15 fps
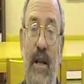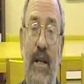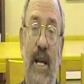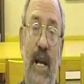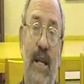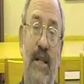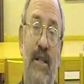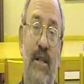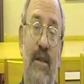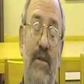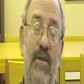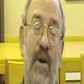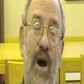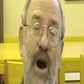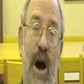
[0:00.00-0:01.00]
tends
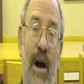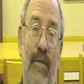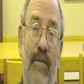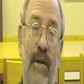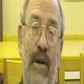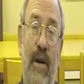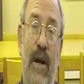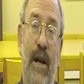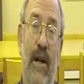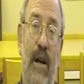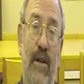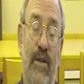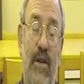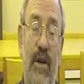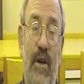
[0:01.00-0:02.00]
to offer an
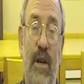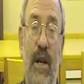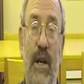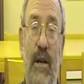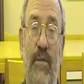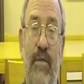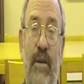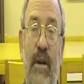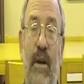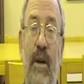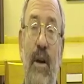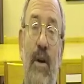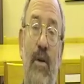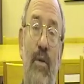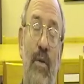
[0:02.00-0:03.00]
alternative
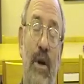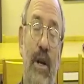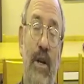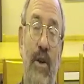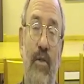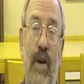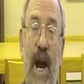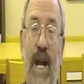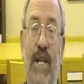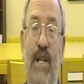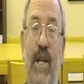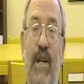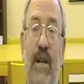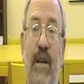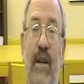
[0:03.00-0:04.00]
or a
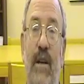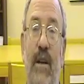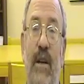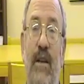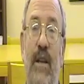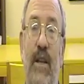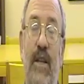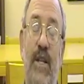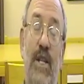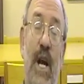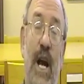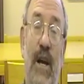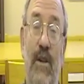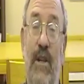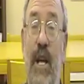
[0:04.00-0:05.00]
direction that the
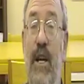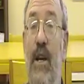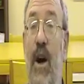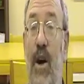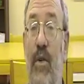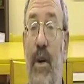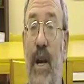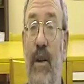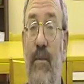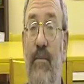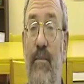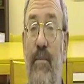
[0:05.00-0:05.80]
child can go in.